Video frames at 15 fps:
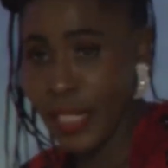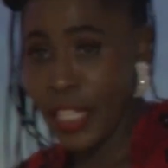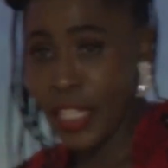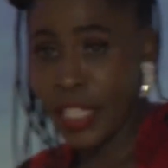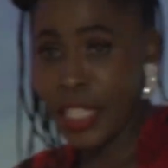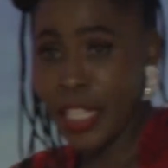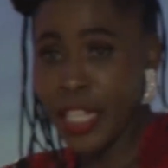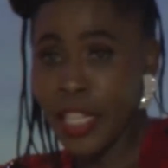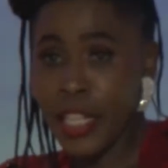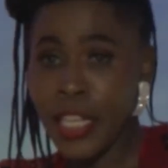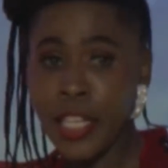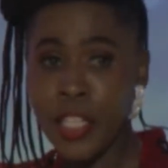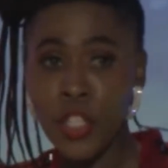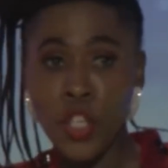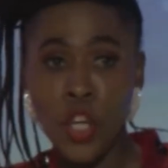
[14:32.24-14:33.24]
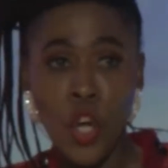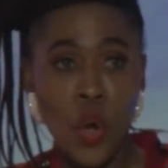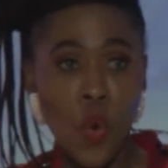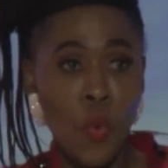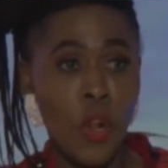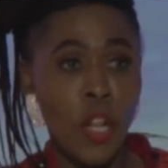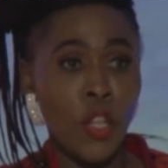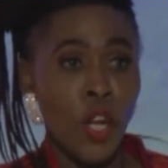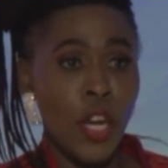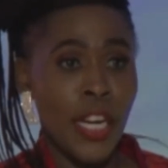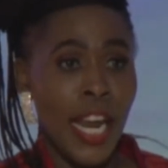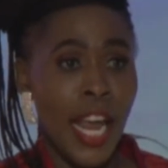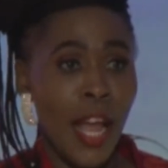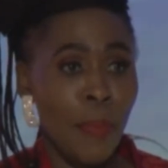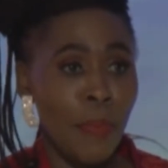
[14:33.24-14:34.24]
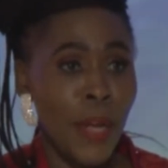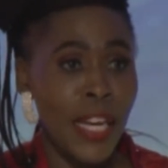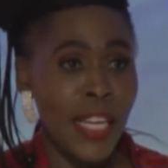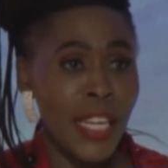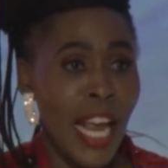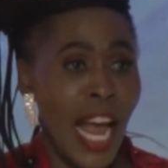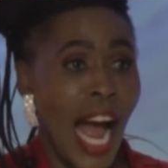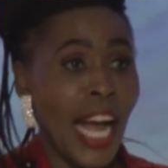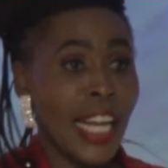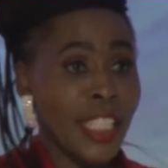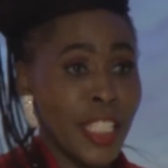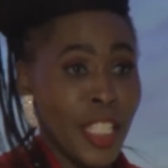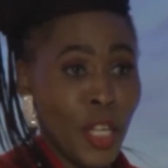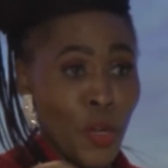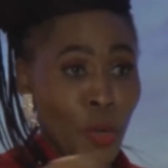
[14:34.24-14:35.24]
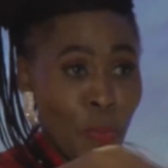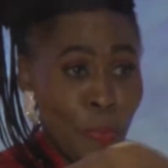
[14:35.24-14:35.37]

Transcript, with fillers: Now, certain things will not happen until